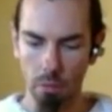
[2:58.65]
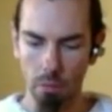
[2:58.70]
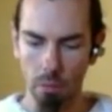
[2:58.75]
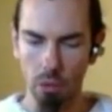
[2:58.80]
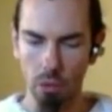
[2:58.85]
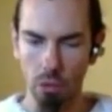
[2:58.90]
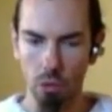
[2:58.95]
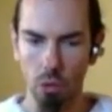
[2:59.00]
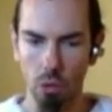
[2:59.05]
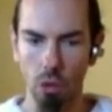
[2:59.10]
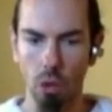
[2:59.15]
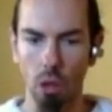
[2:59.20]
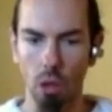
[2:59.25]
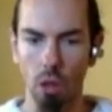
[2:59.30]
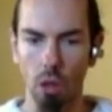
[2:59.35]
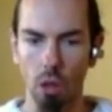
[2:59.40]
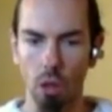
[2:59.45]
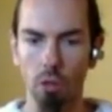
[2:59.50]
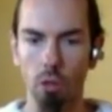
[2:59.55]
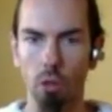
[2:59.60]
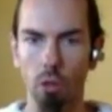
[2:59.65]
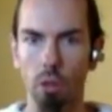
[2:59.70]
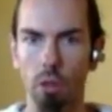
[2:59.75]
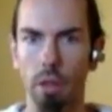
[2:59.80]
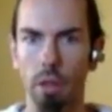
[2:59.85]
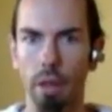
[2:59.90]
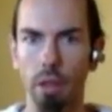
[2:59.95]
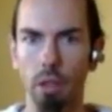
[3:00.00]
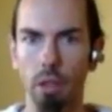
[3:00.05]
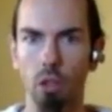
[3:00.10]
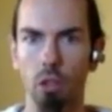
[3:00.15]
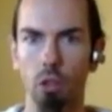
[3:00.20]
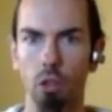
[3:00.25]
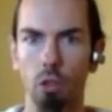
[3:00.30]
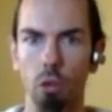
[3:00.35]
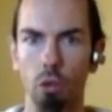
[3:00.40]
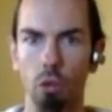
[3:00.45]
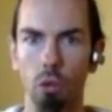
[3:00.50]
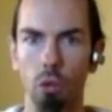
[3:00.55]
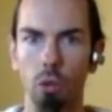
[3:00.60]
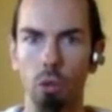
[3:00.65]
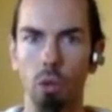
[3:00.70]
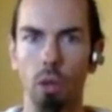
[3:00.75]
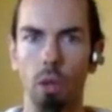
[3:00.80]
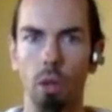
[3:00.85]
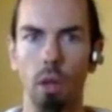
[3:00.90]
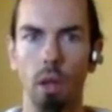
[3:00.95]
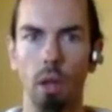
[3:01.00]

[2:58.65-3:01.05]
muscle also attached to